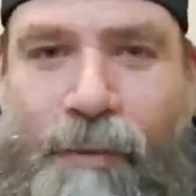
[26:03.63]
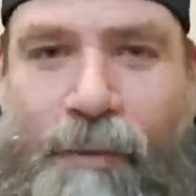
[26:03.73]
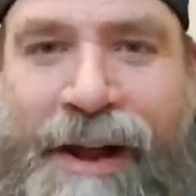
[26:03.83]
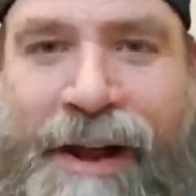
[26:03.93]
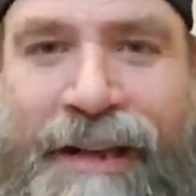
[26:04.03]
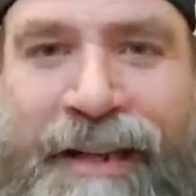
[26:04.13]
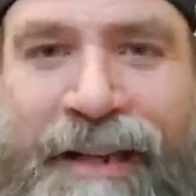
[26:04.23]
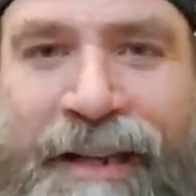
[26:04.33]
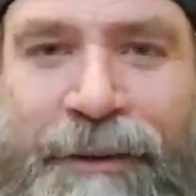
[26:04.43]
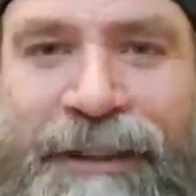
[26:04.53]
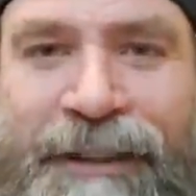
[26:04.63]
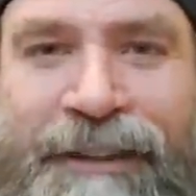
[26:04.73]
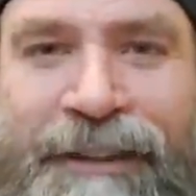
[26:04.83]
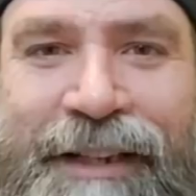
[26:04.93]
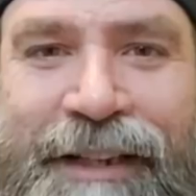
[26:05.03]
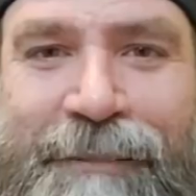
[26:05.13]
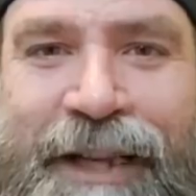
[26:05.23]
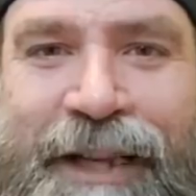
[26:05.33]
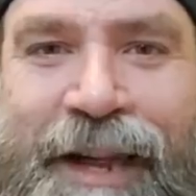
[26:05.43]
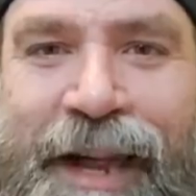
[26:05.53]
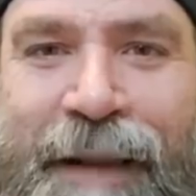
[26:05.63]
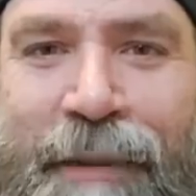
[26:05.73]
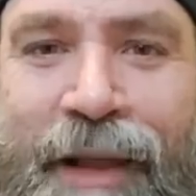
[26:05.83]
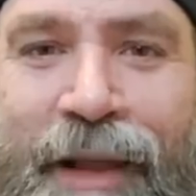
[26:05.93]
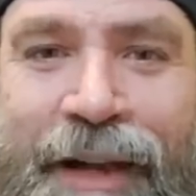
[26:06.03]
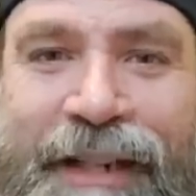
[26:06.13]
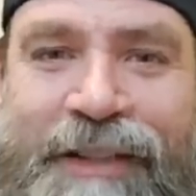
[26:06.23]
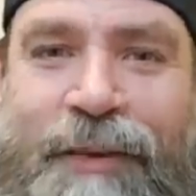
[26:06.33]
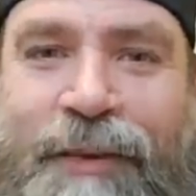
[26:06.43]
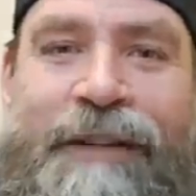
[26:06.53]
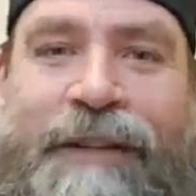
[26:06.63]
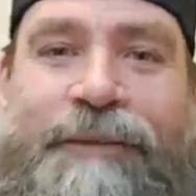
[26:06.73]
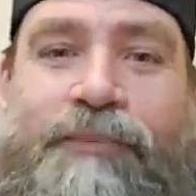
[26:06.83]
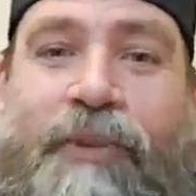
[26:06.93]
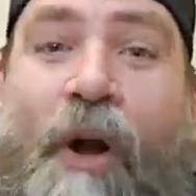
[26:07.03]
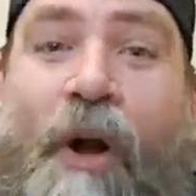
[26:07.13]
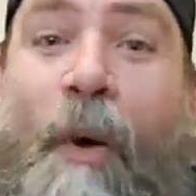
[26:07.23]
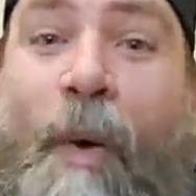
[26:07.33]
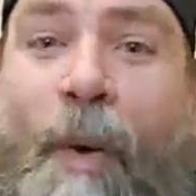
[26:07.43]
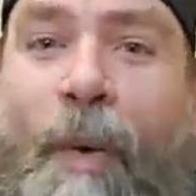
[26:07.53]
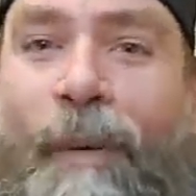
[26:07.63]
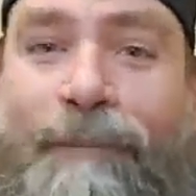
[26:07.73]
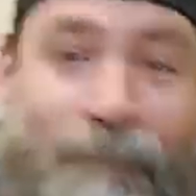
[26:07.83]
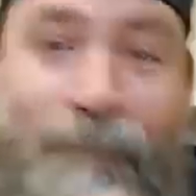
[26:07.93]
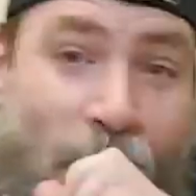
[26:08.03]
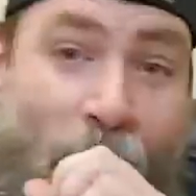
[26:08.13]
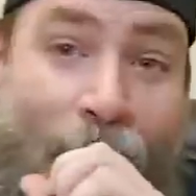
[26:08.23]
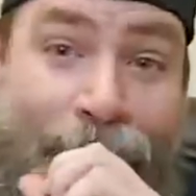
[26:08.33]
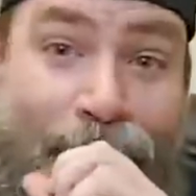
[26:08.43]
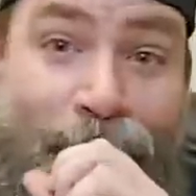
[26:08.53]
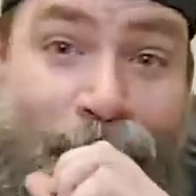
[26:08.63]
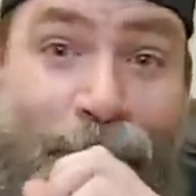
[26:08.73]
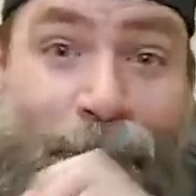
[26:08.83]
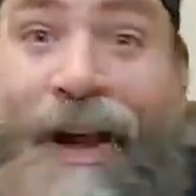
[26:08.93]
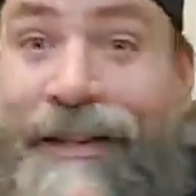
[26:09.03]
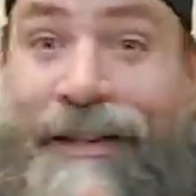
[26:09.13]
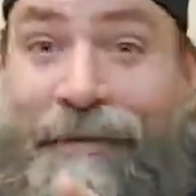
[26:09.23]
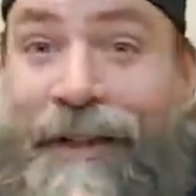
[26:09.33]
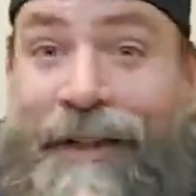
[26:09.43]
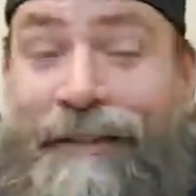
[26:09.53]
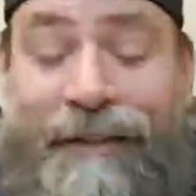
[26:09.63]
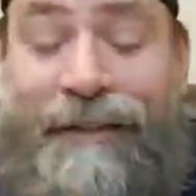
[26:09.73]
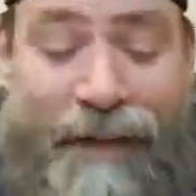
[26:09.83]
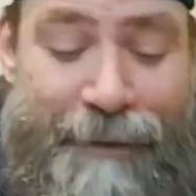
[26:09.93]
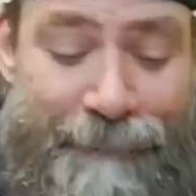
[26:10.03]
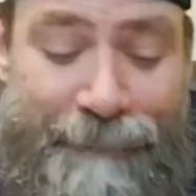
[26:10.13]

Hey, guess who didn't leave me a blondie squatch? Oh, I did forget to leave that one.